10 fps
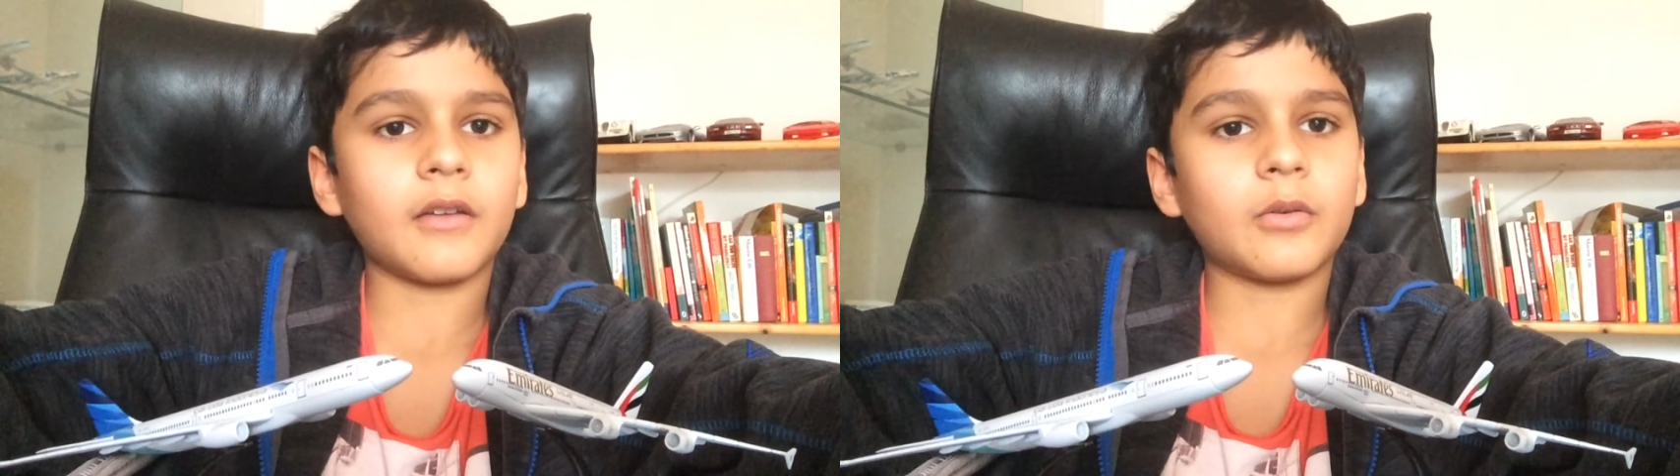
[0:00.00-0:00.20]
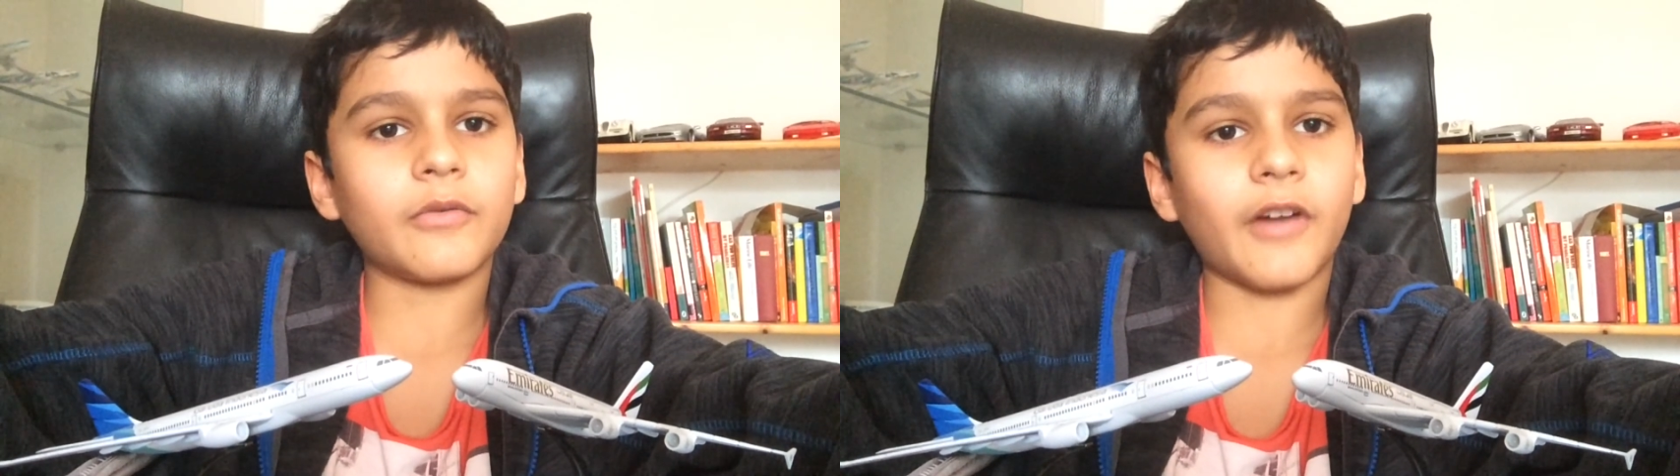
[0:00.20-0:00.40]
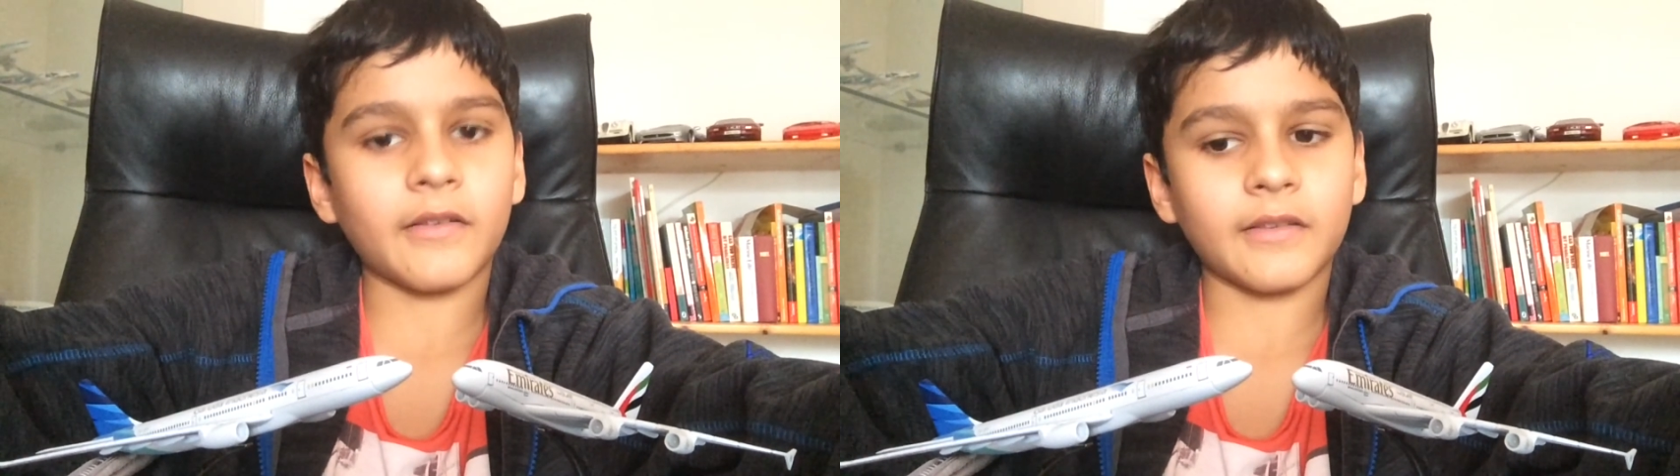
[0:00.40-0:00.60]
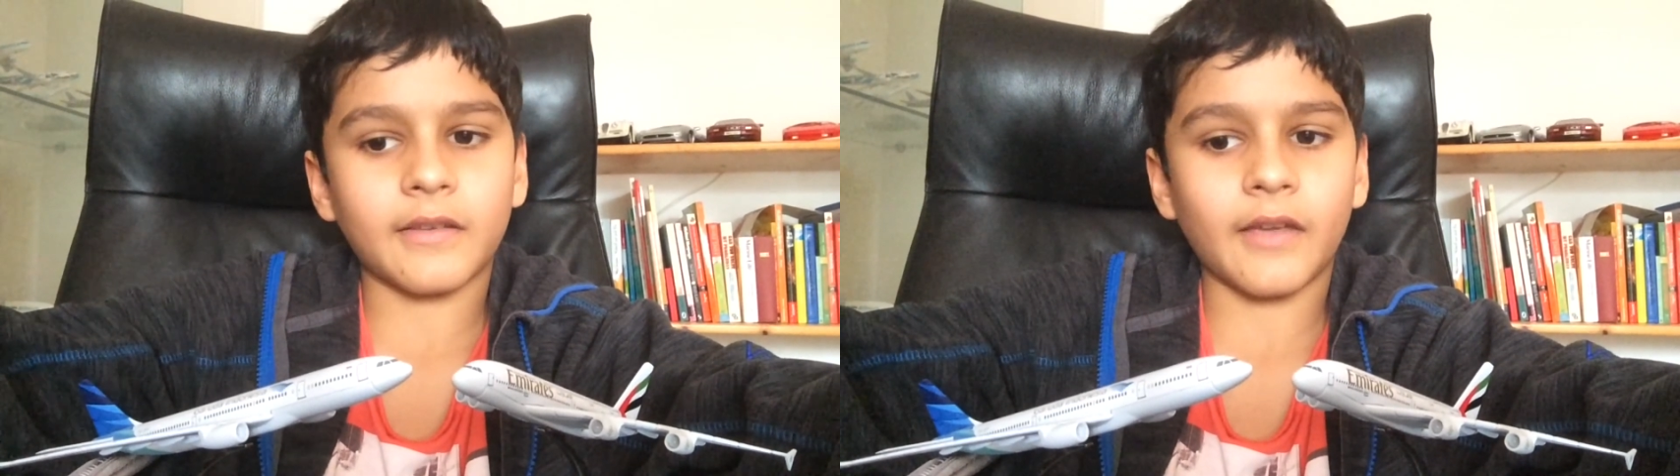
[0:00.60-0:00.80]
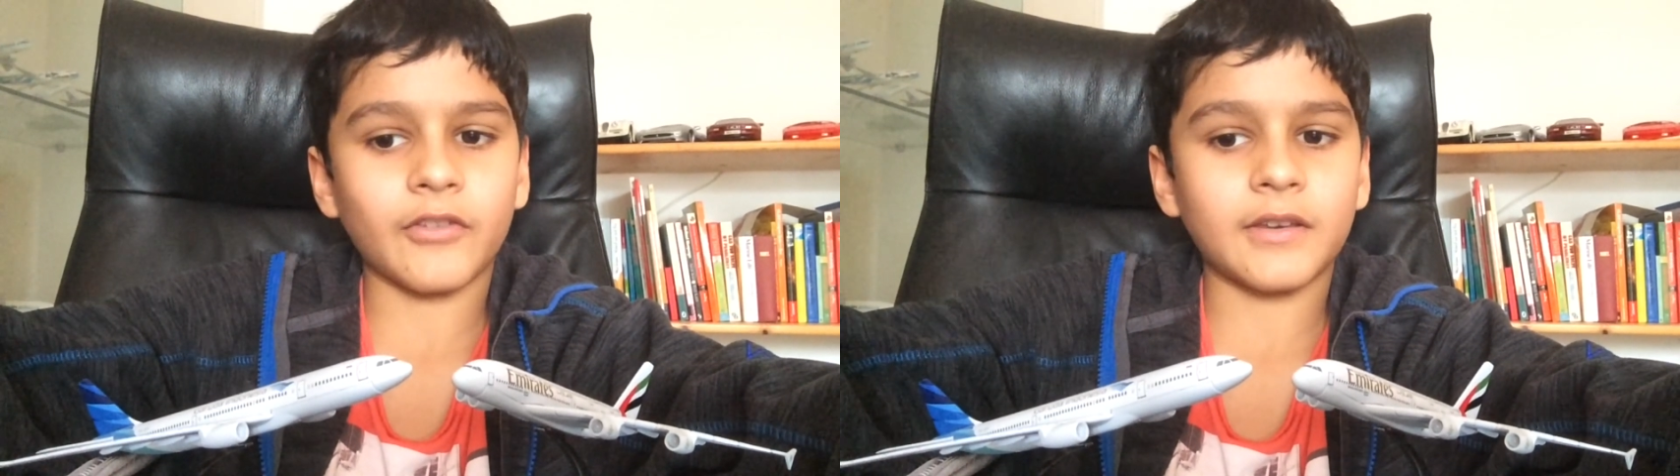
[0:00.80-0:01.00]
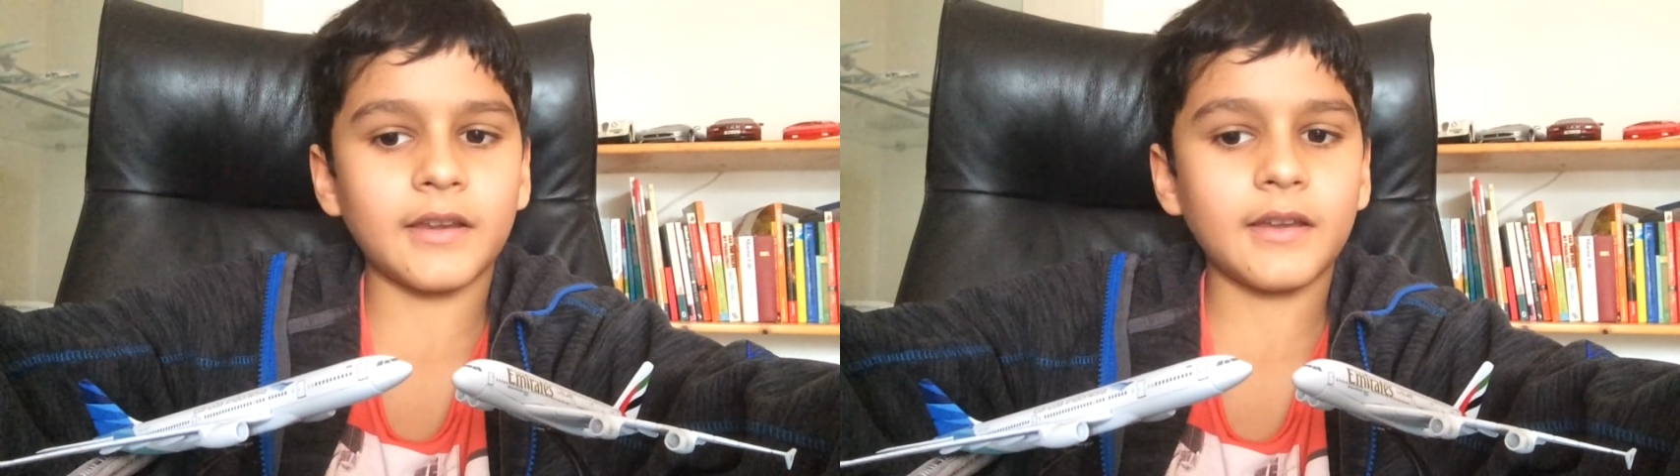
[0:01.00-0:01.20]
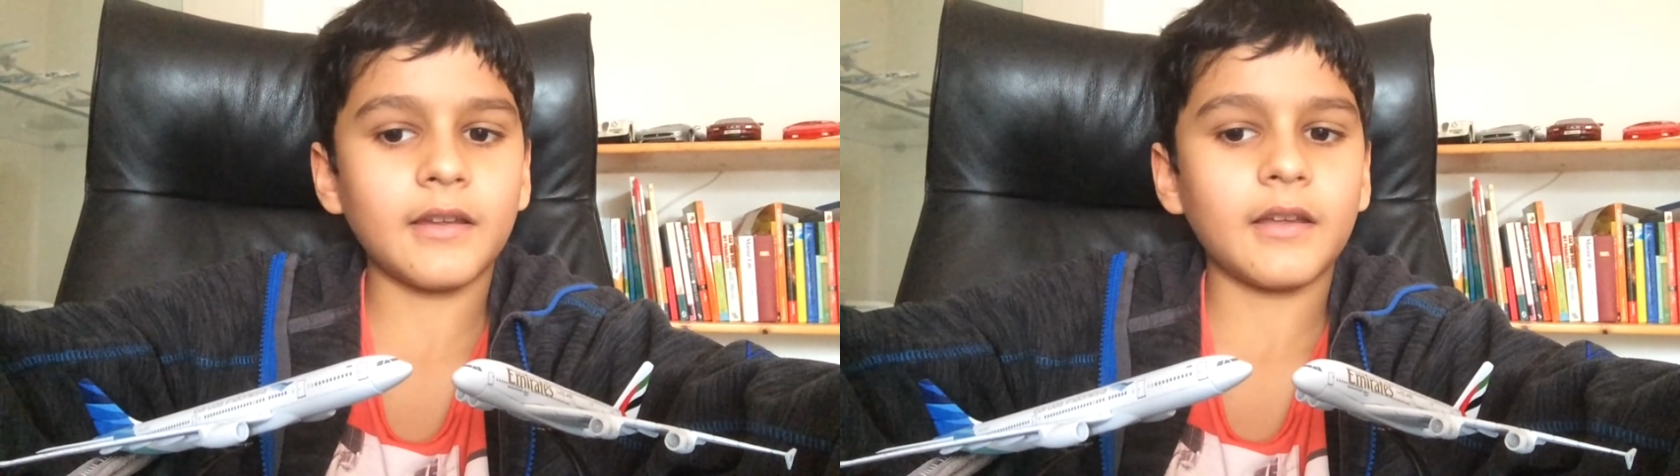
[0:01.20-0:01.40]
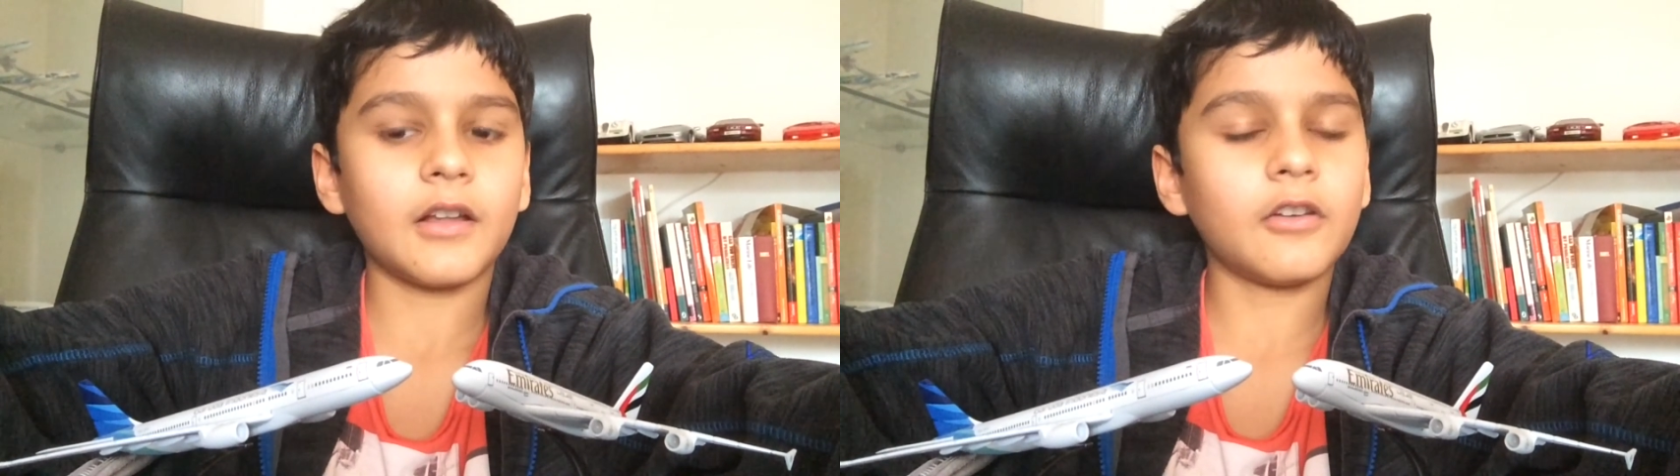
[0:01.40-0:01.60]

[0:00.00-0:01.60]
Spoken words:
2017,